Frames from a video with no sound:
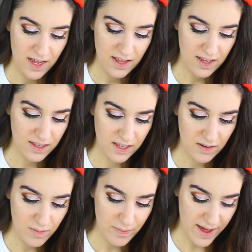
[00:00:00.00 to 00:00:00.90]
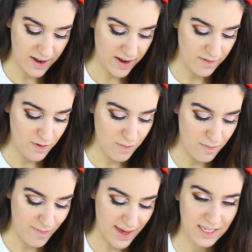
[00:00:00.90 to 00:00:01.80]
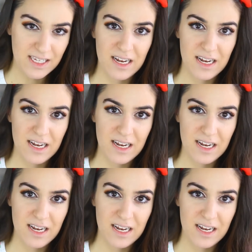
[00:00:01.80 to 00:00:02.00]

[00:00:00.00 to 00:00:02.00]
It's a little better if you mix